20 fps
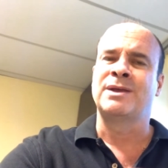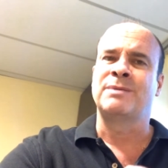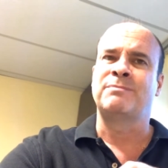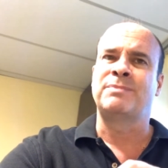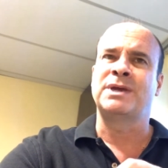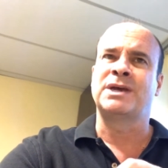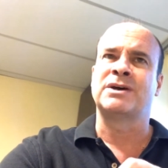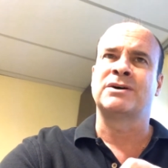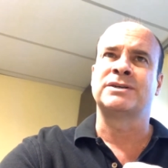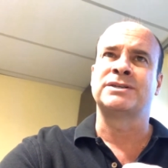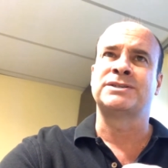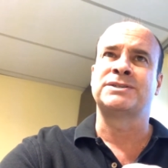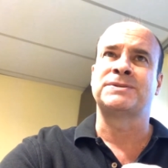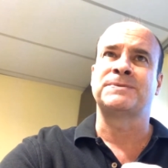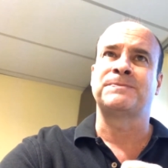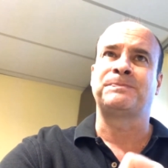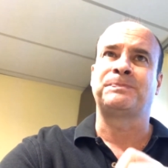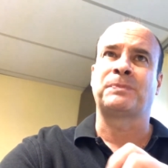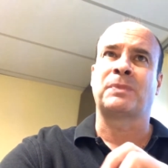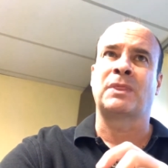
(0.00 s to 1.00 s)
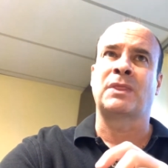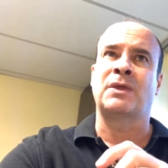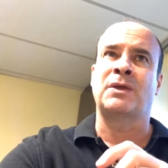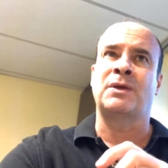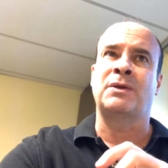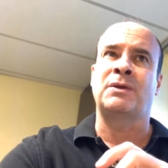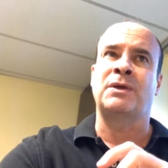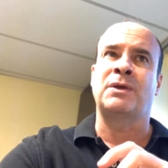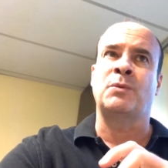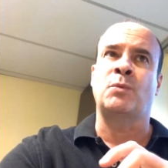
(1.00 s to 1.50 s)
Because
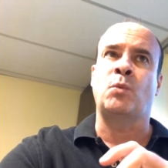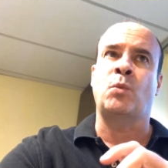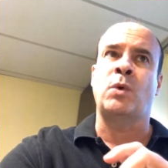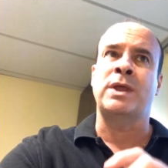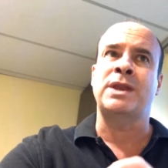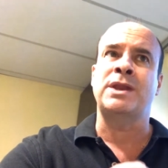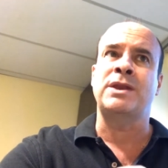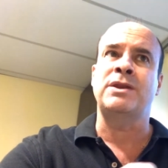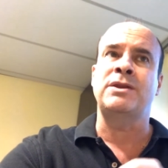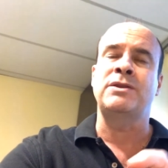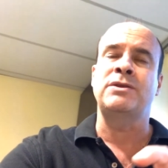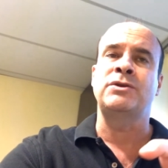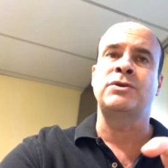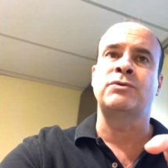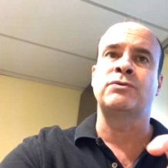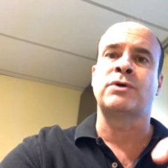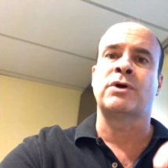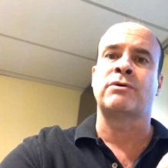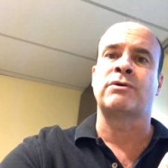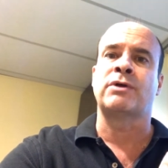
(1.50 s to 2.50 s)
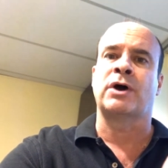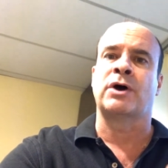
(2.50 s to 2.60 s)
when you don't